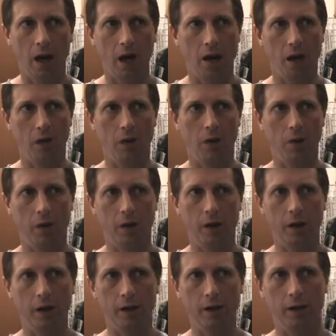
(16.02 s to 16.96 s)

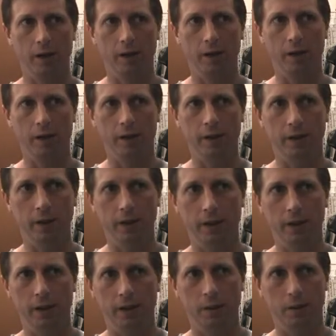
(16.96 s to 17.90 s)
regarding
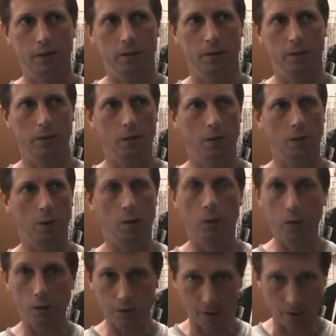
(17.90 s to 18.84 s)
the
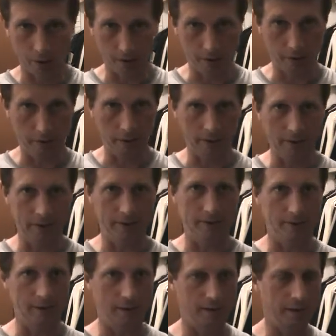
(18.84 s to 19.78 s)
rose-colored
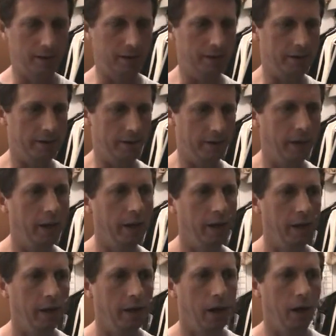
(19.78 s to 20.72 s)
glasses that
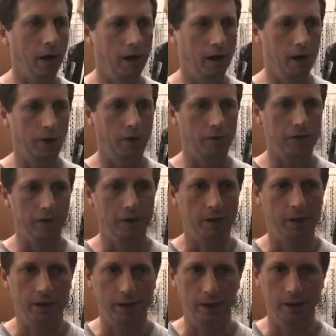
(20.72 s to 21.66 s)

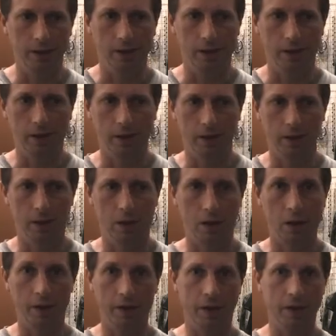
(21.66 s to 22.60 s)
often
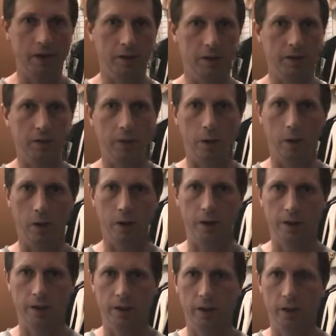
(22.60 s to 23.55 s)
are on the eyes of
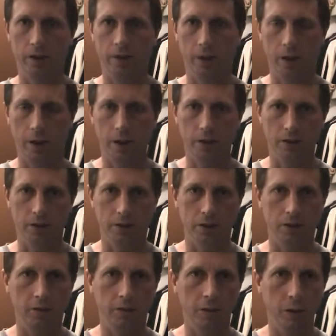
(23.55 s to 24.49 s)
foreigners in regards
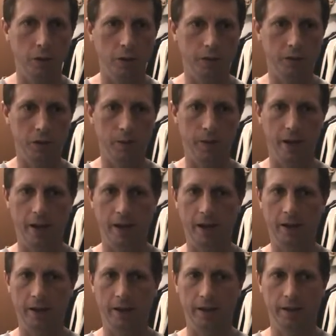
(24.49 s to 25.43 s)
to the view of
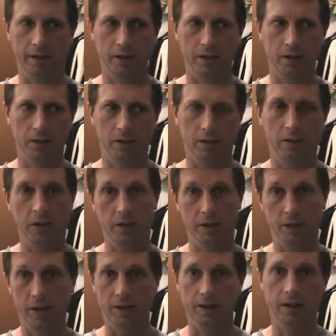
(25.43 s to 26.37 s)
Japan, in so far
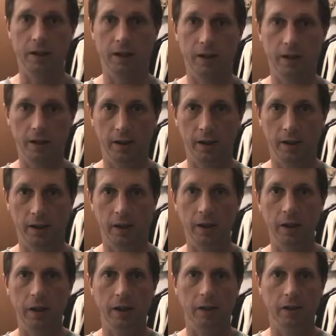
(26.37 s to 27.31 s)
as not seeing the
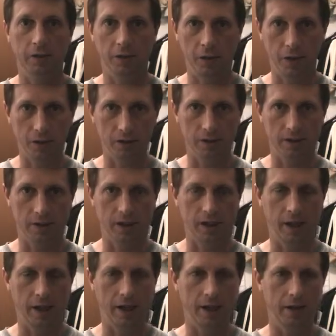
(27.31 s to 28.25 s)
faults
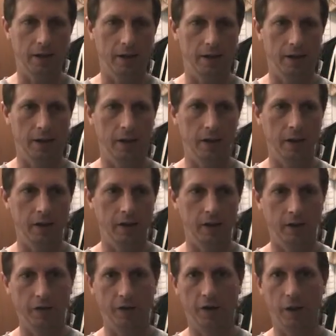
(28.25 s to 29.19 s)
and
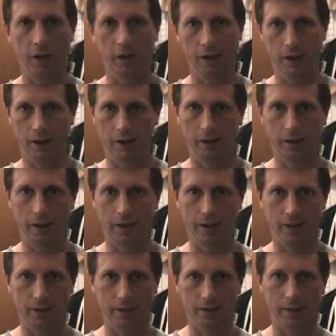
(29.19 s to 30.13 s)
the folly
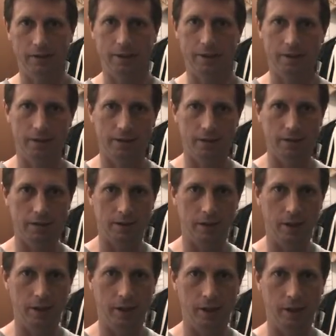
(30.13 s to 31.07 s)
that
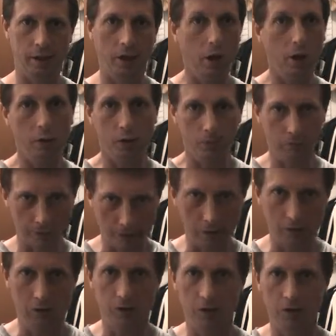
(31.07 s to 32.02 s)
exists in all human
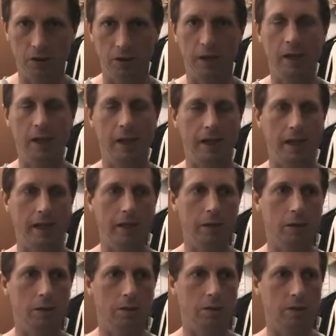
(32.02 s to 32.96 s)
cultures
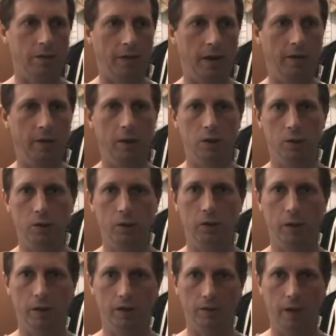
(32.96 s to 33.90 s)
in terms of how they choose
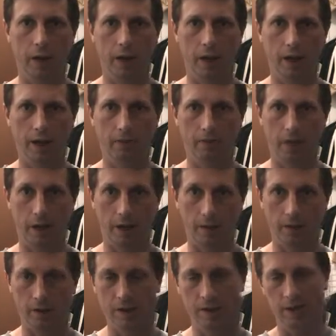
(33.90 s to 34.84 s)
to live their lives and
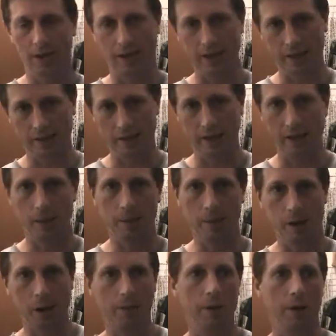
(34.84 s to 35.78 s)
how the society is set
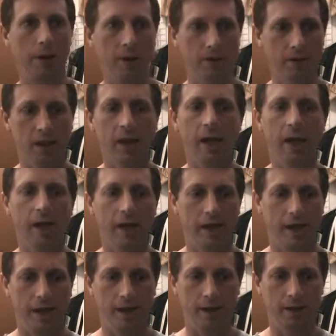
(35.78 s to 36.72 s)
up and operates.
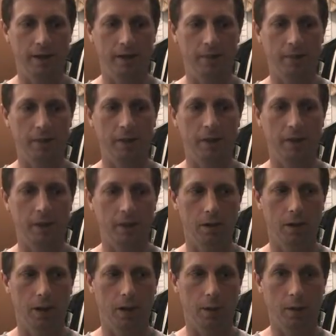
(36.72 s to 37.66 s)
And
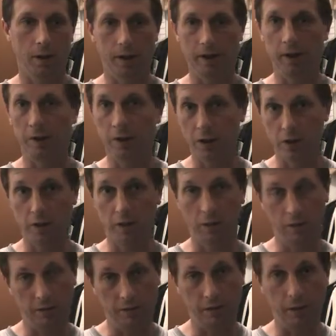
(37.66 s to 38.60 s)
I wanted to say, first of
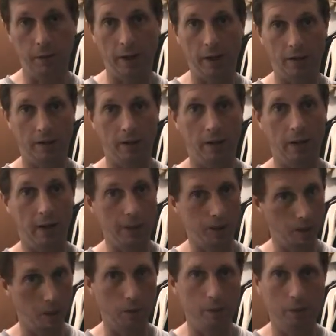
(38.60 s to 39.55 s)
all, to VidBrats, I
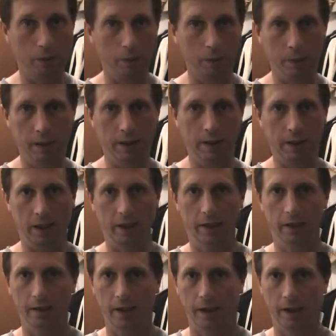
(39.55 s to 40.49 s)
agree with you completely
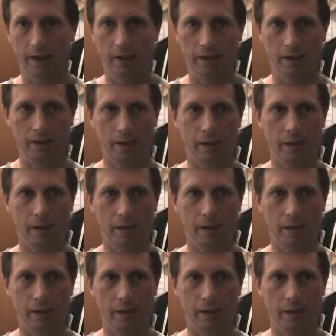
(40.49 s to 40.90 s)
that